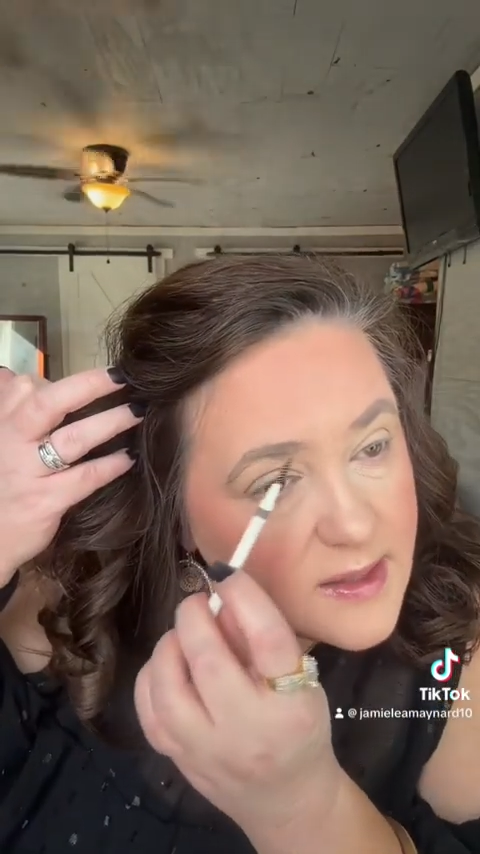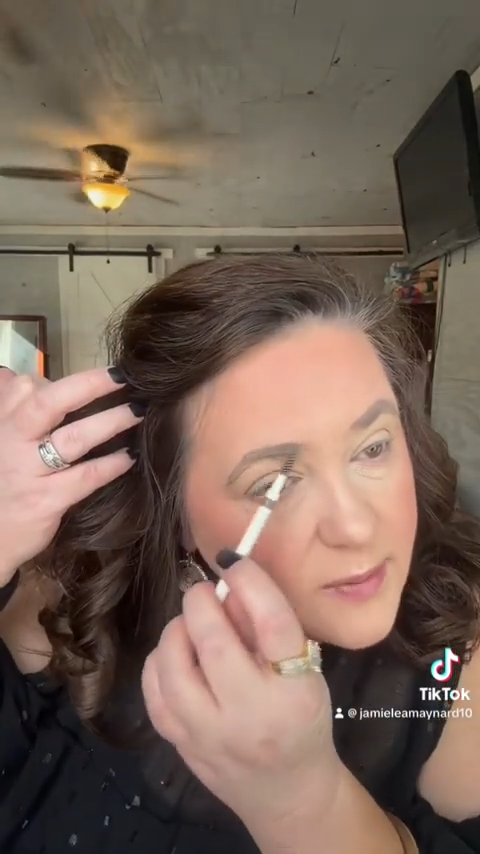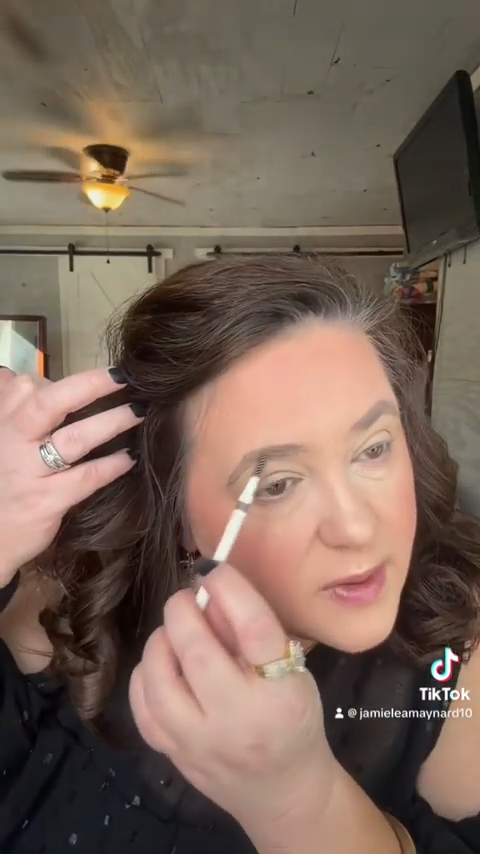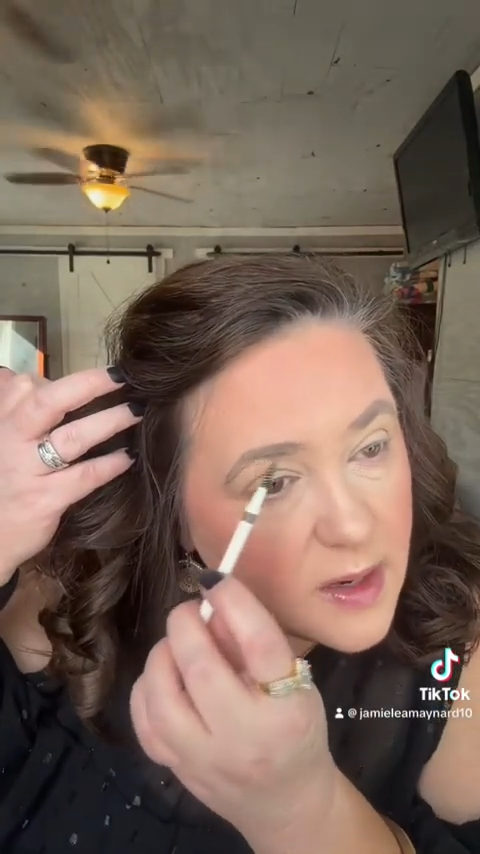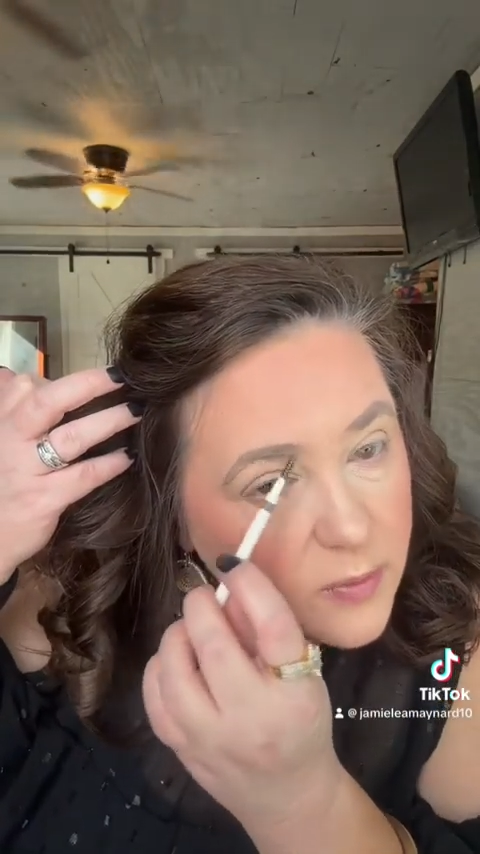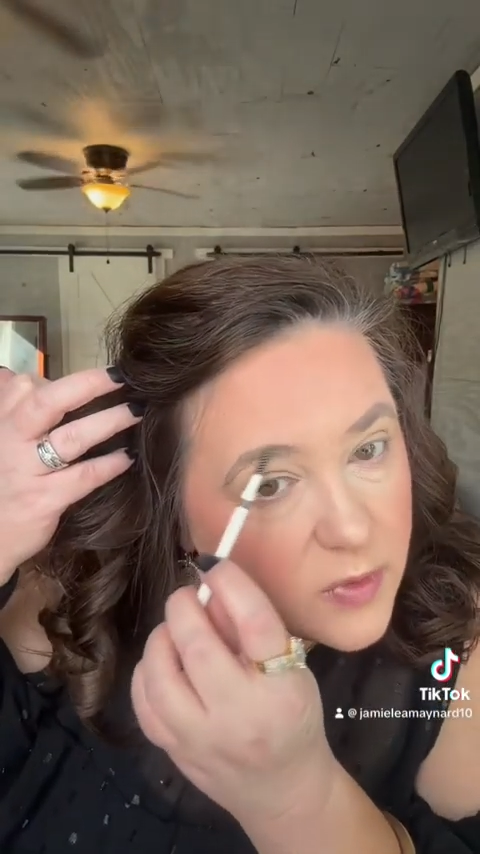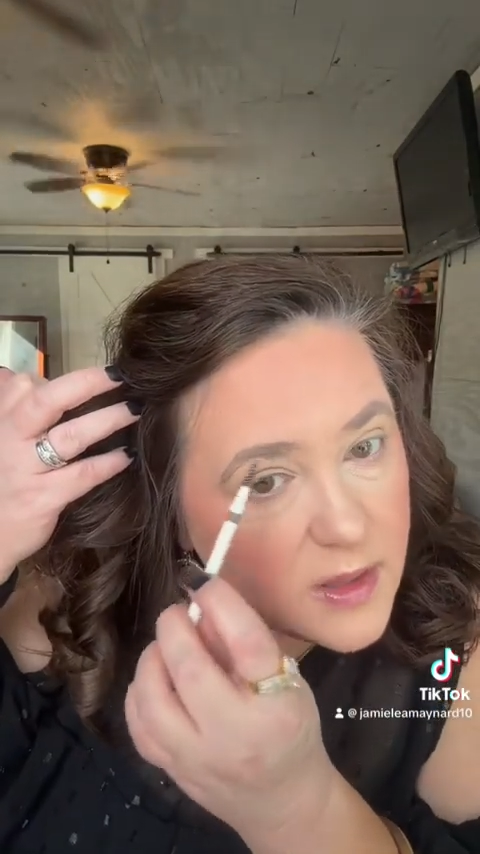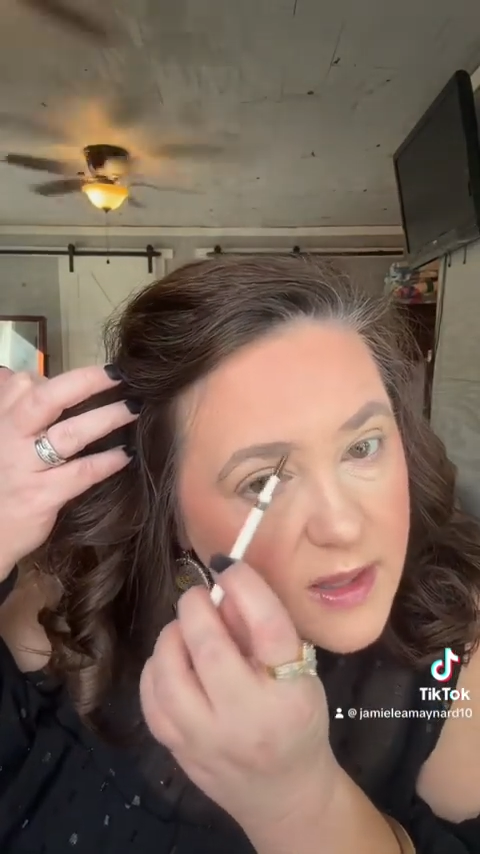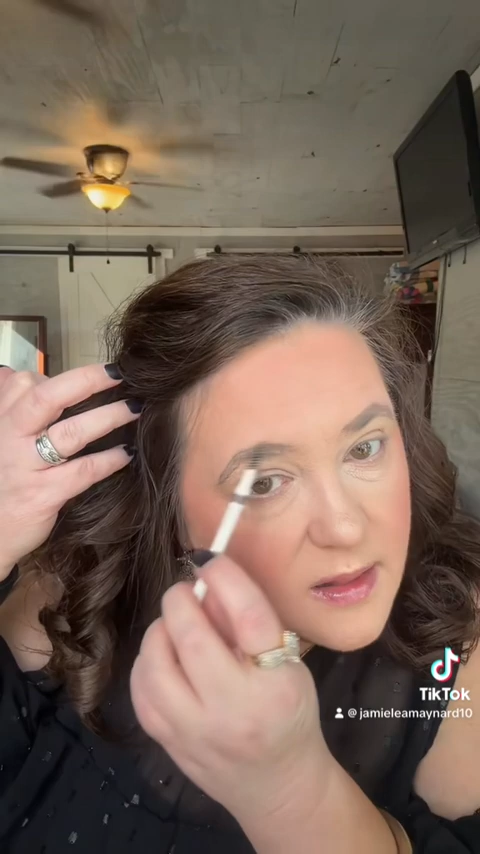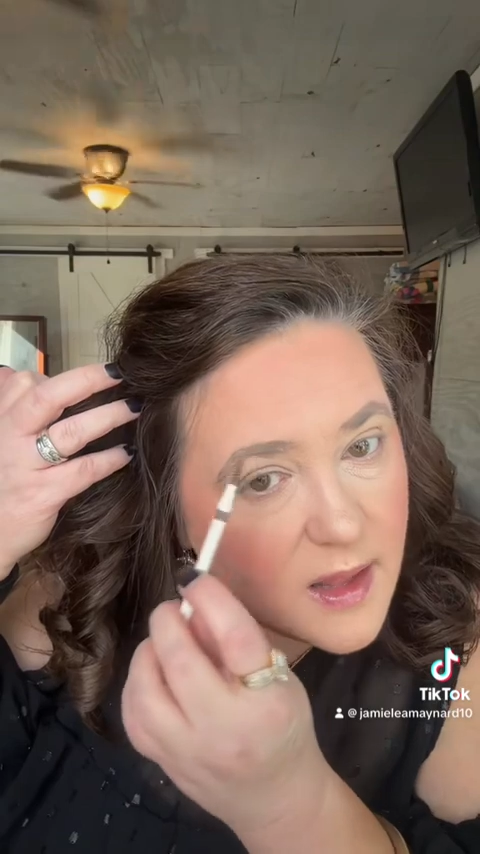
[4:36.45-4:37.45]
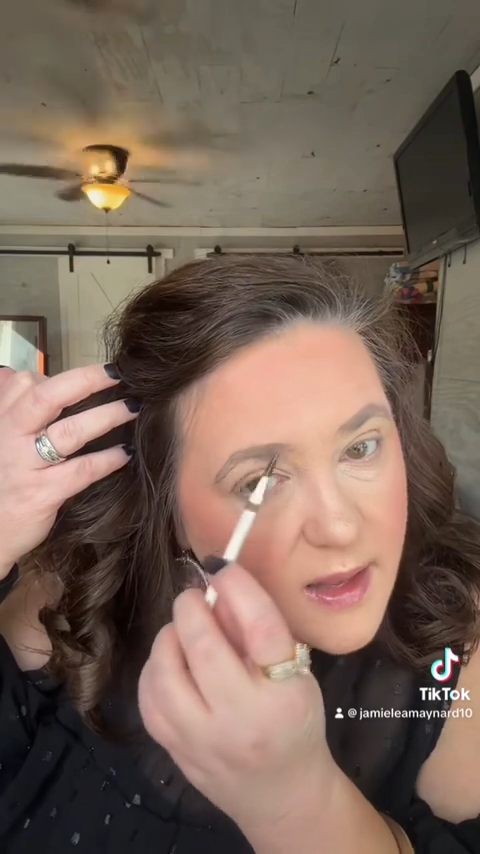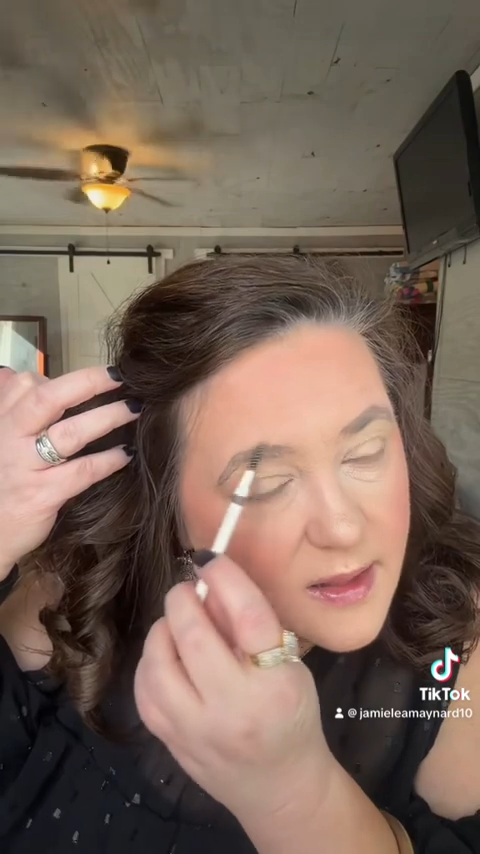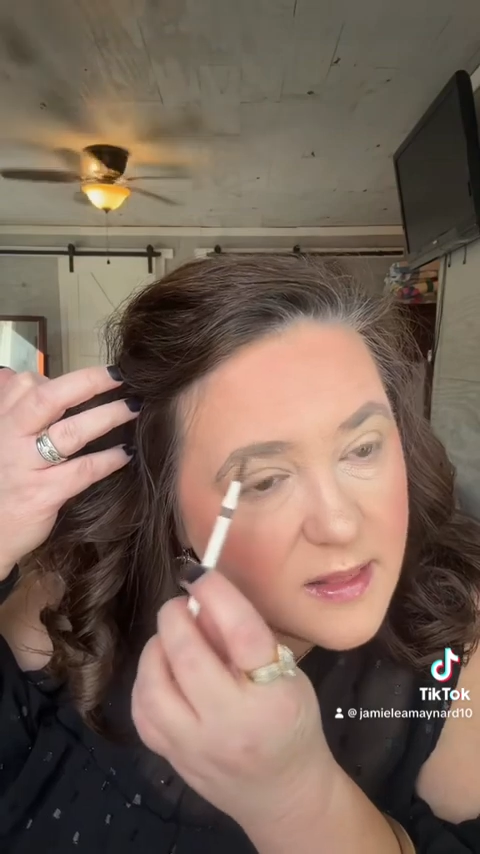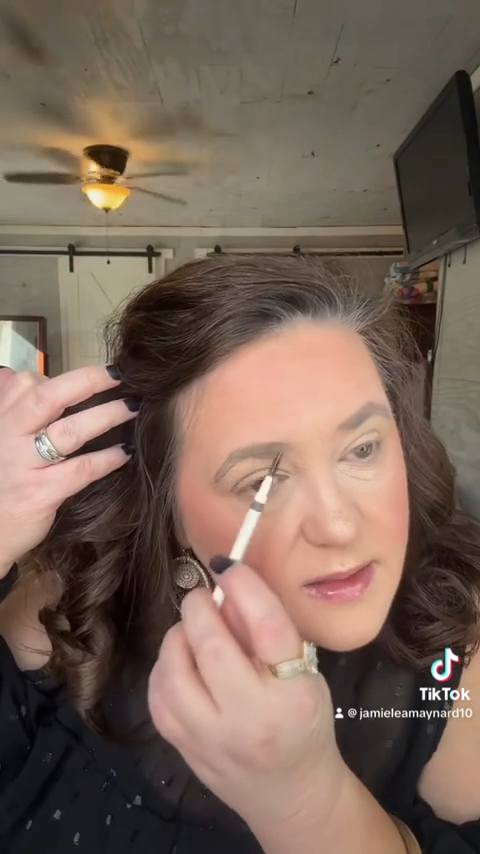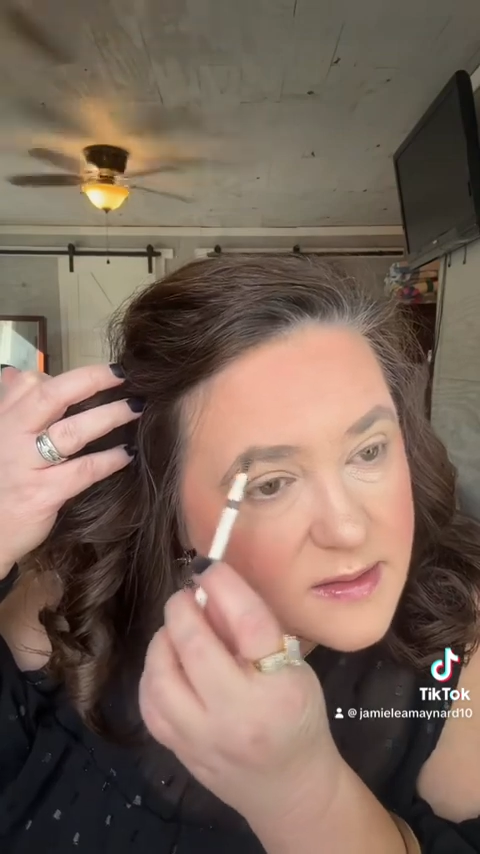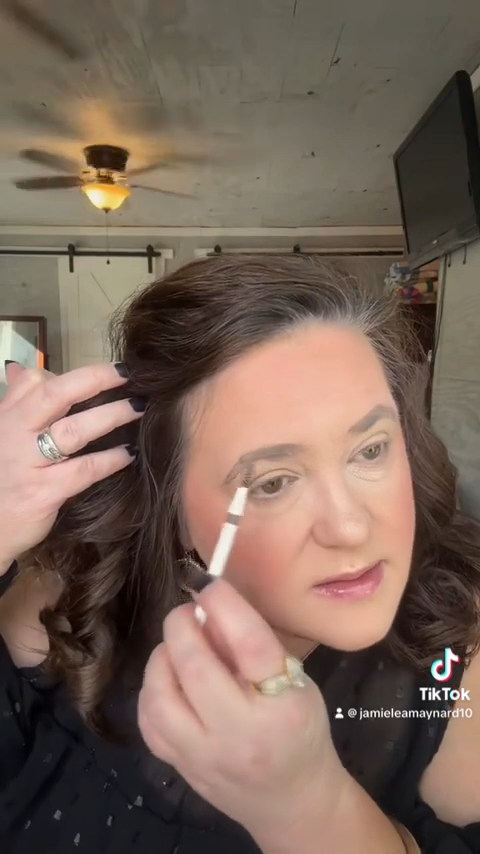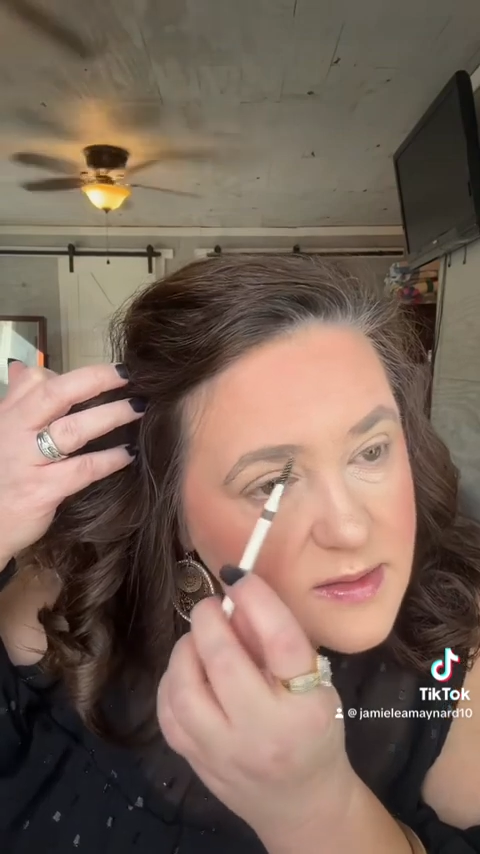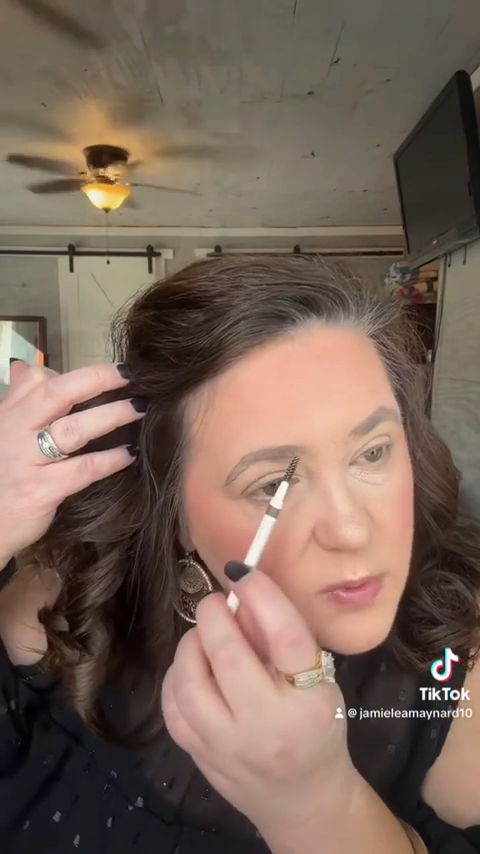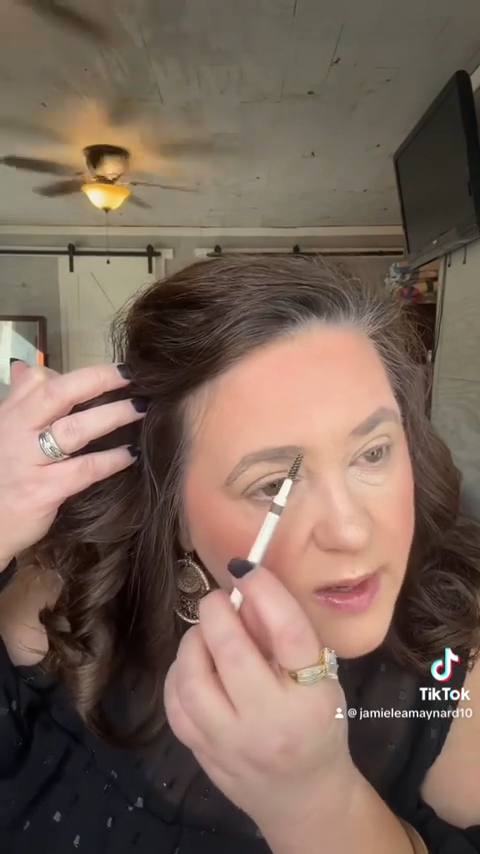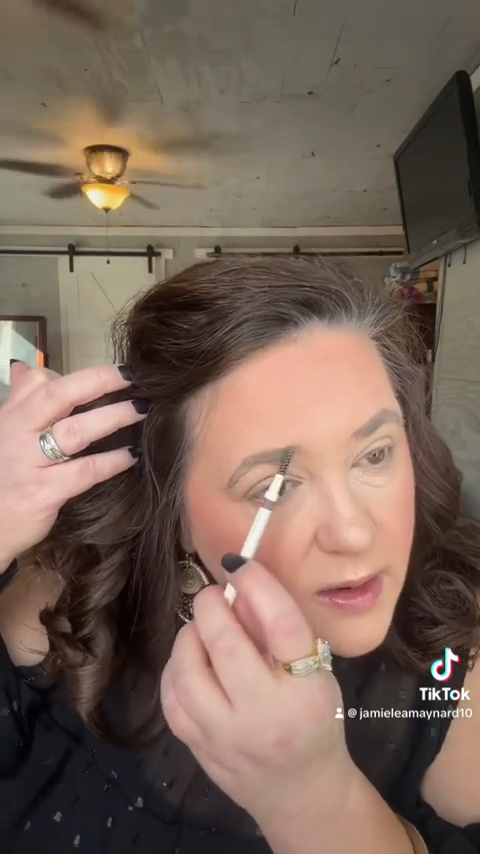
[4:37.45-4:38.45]
but I'm really liking this as
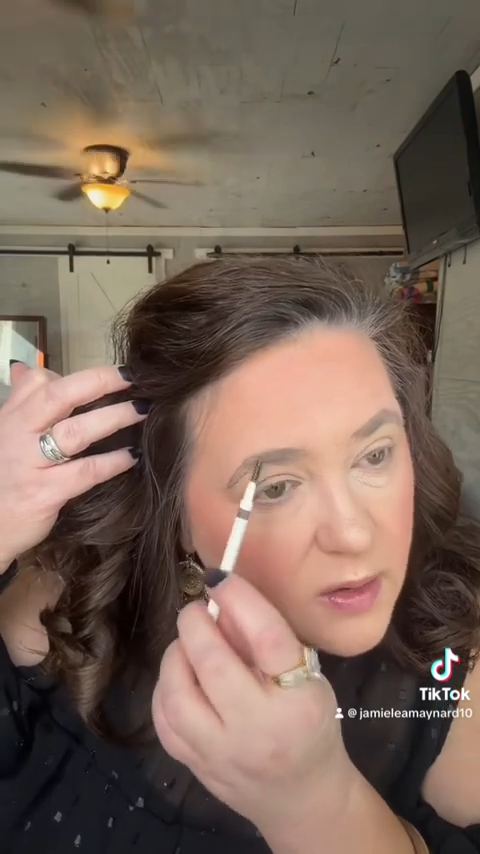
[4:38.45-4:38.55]
well.